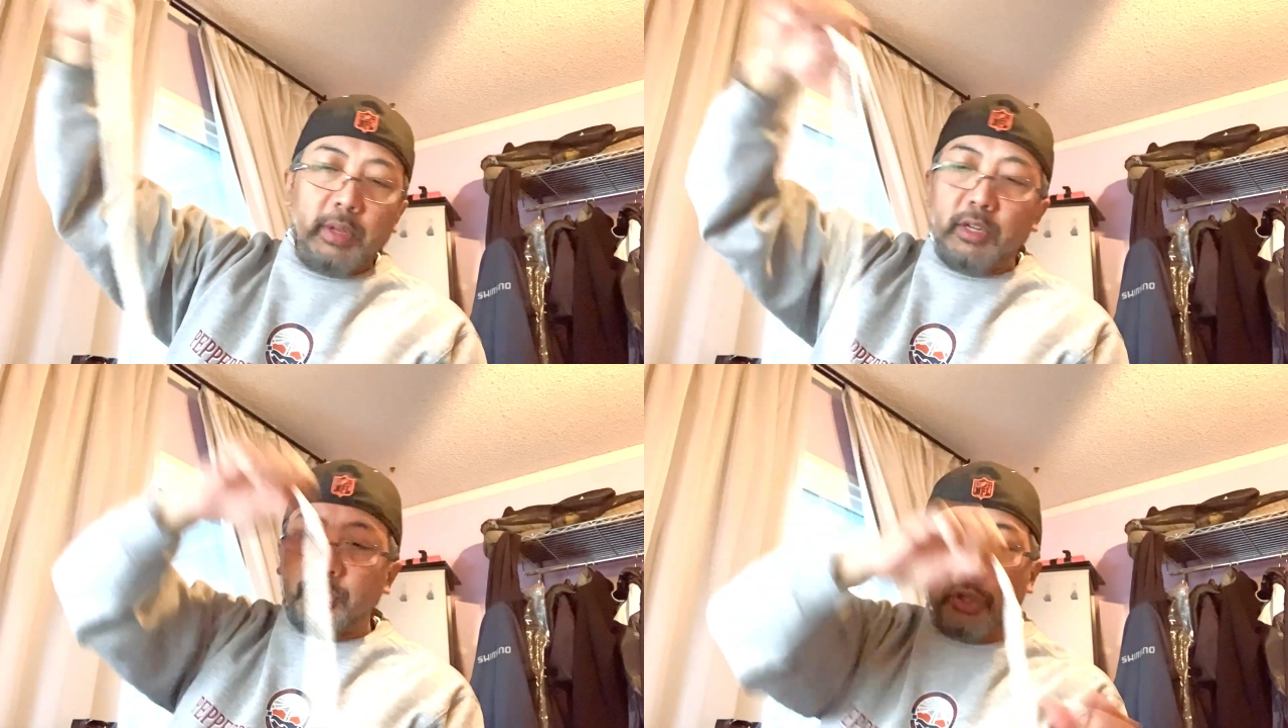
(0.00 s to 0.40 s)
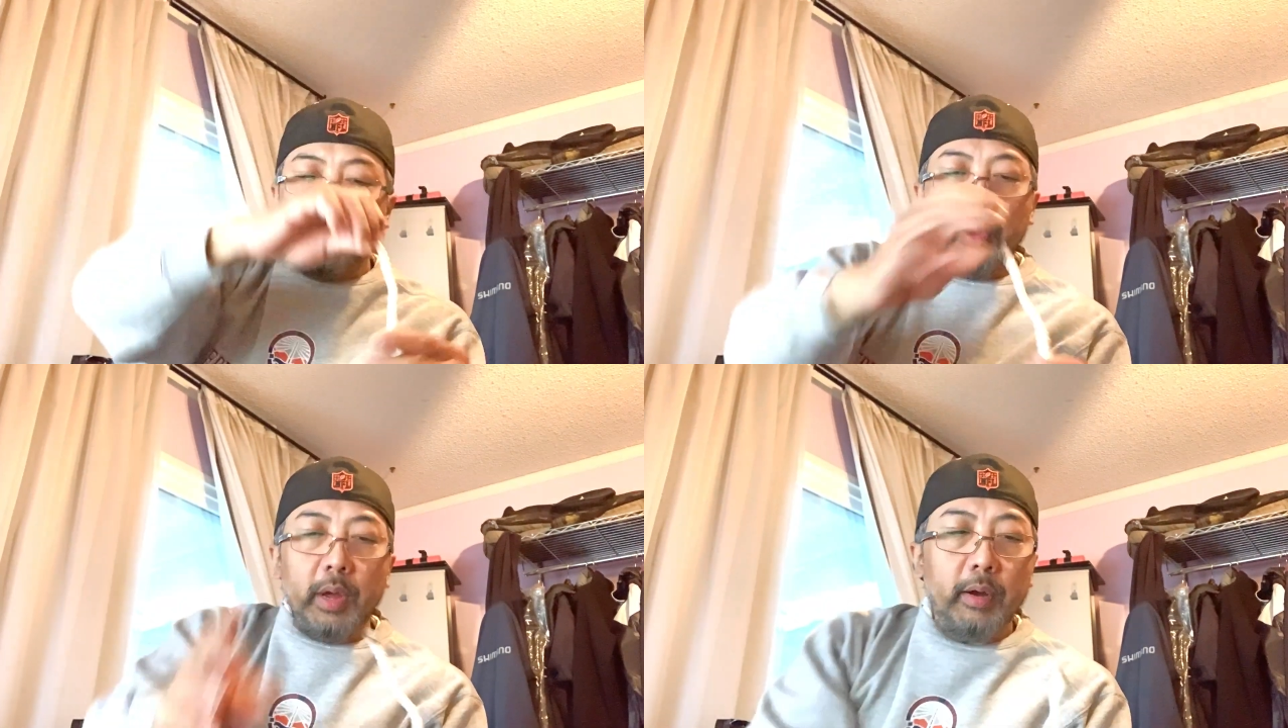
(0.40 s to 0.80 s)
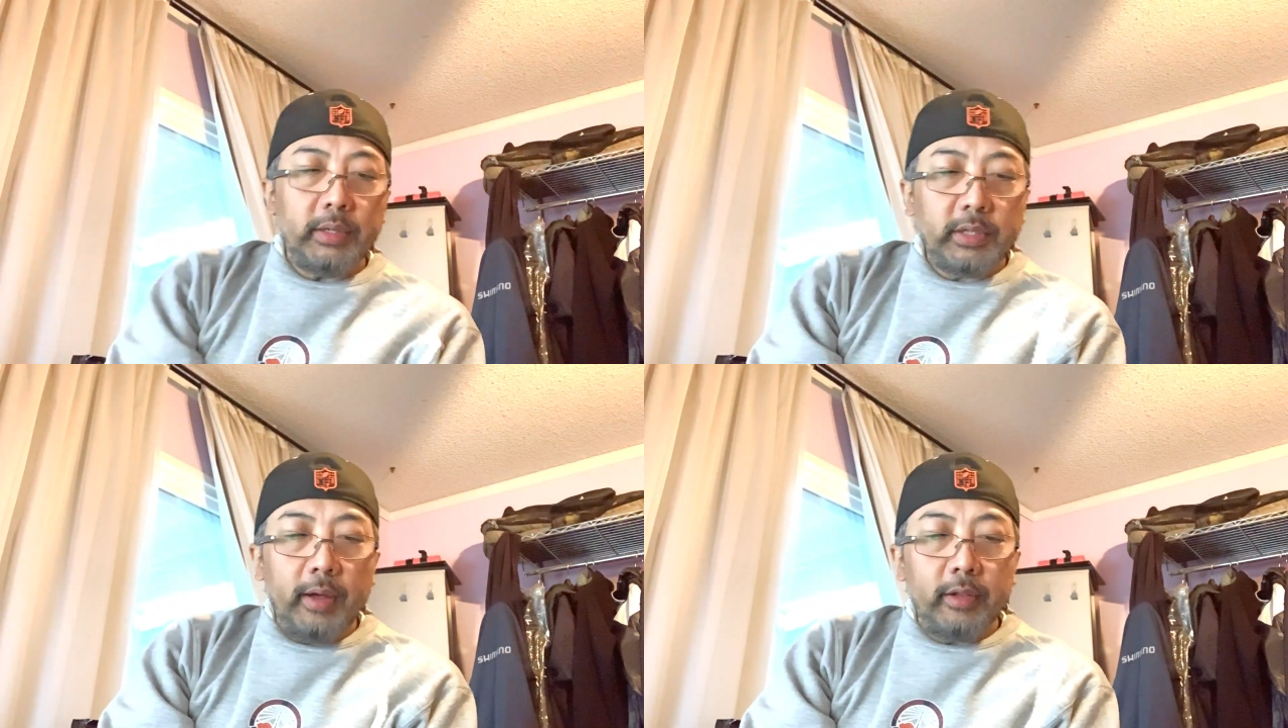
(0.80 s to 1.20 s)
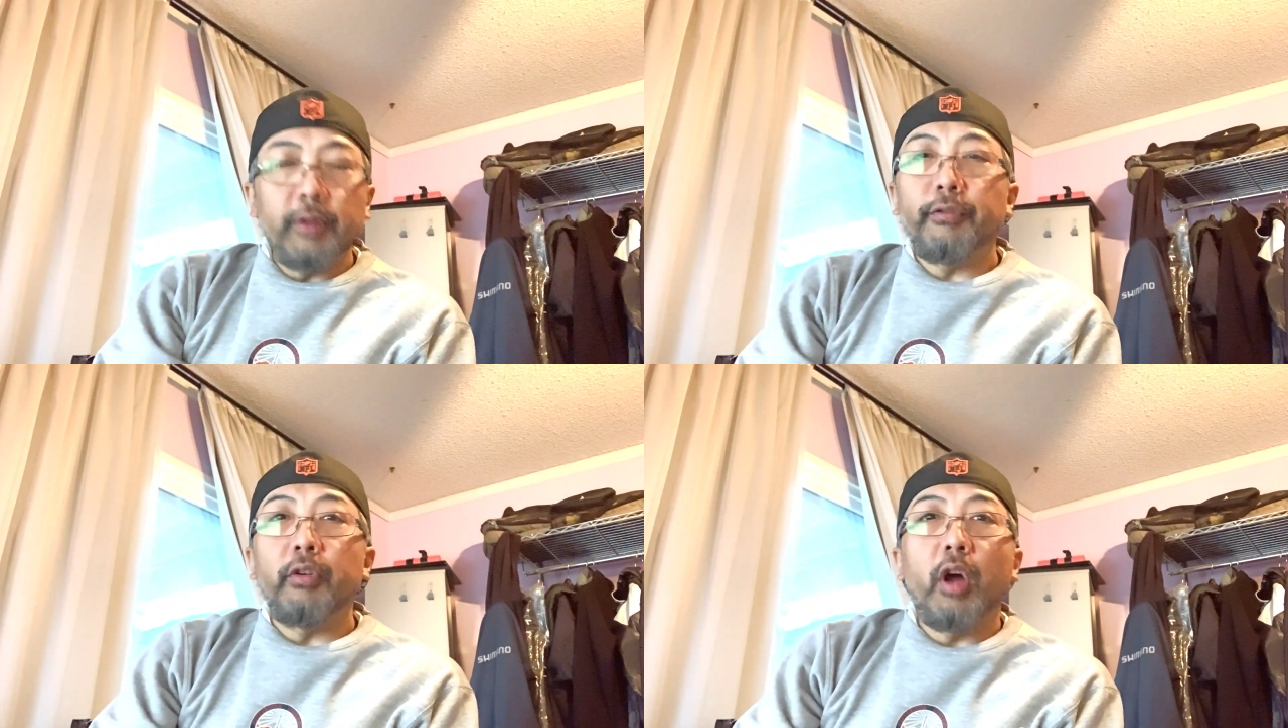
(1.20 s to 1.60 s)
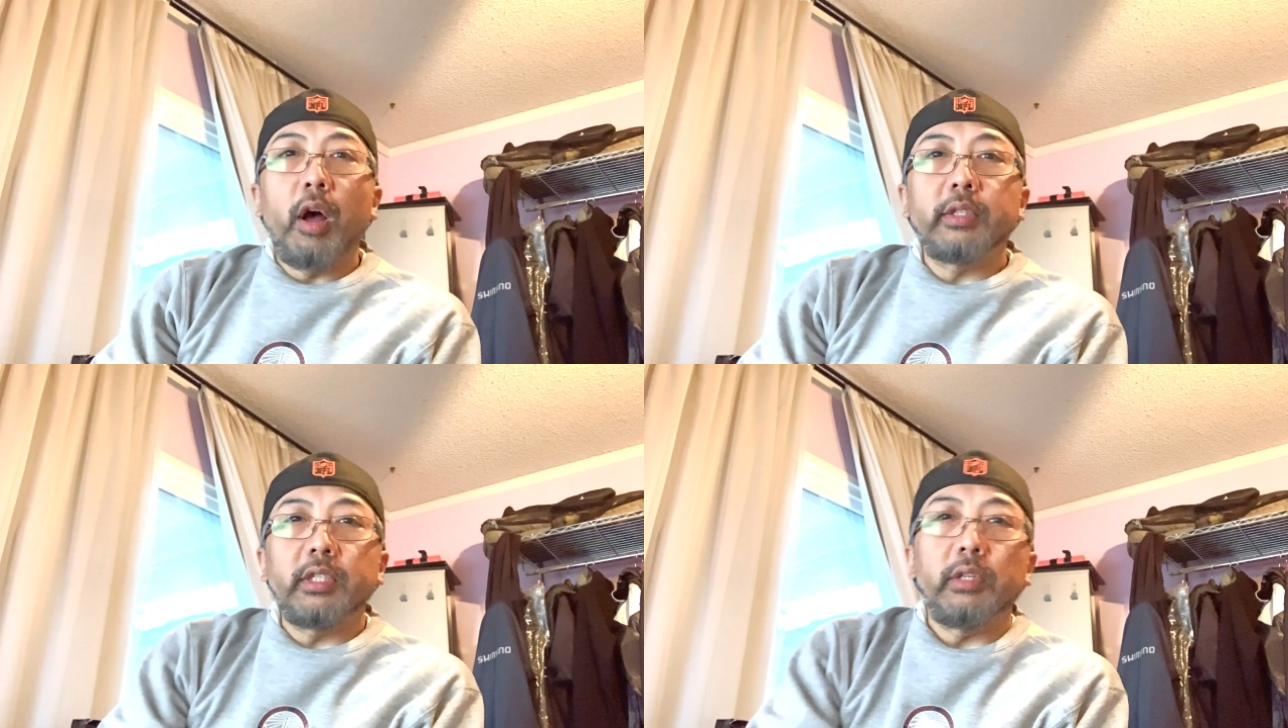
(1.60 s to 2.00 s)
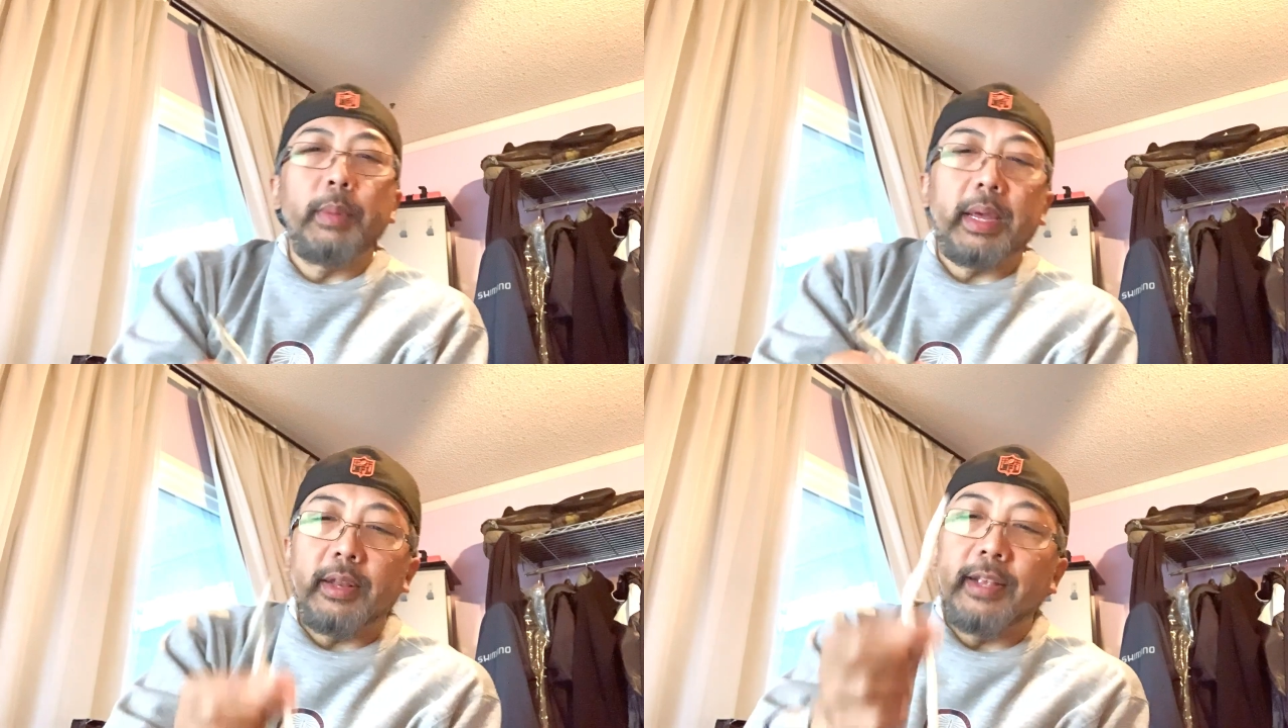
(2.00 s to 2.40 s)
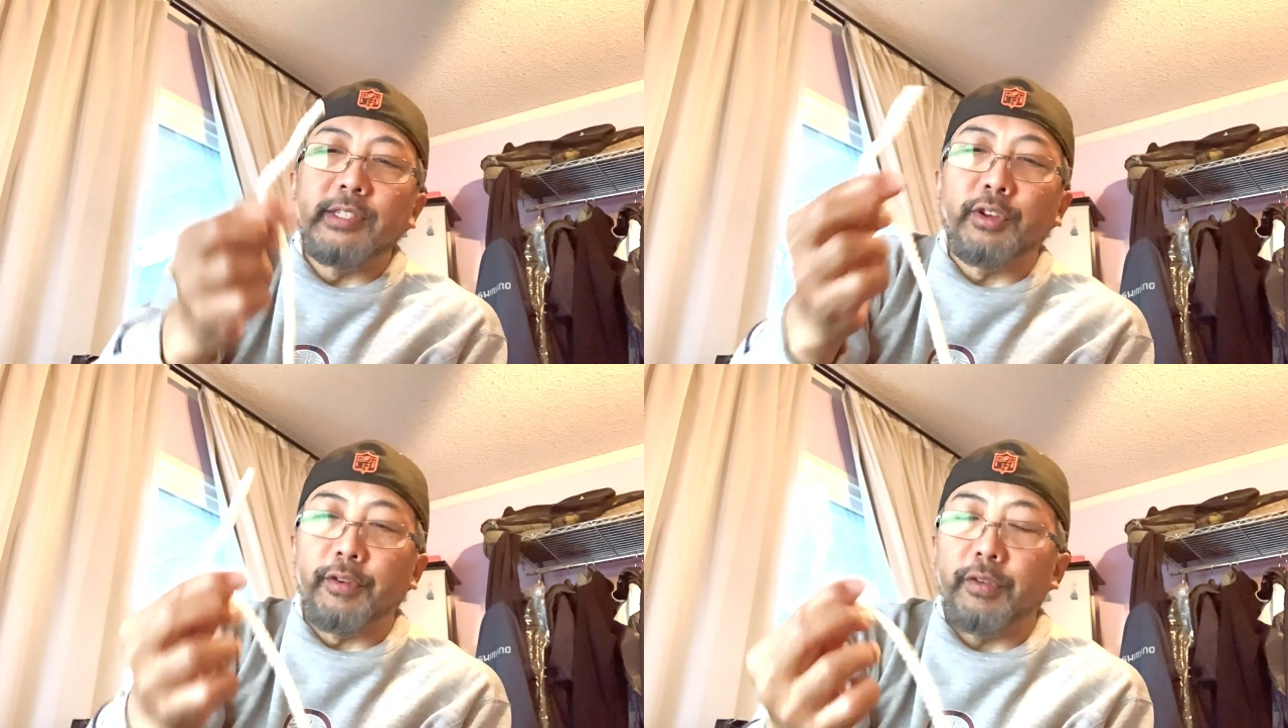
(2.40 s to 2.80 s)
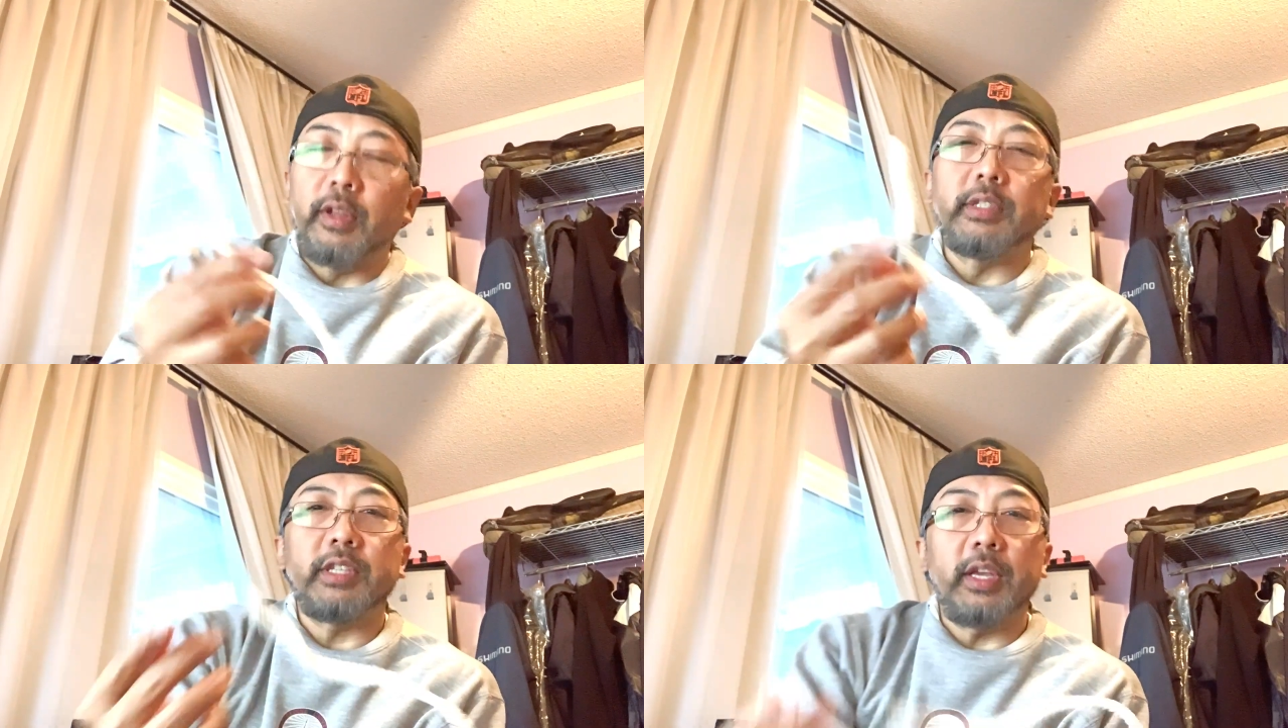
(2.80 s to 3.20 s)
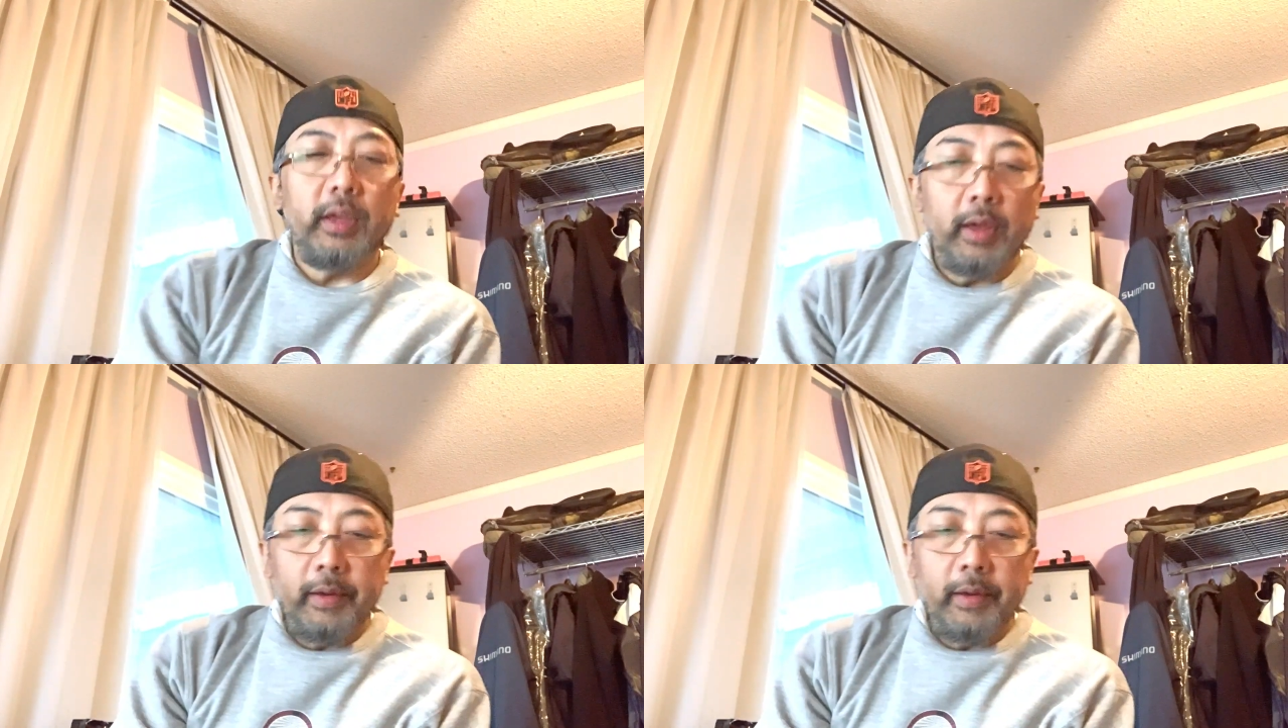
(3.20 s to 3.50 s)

to show you how I tie the different knots. It'll make it easier for you to see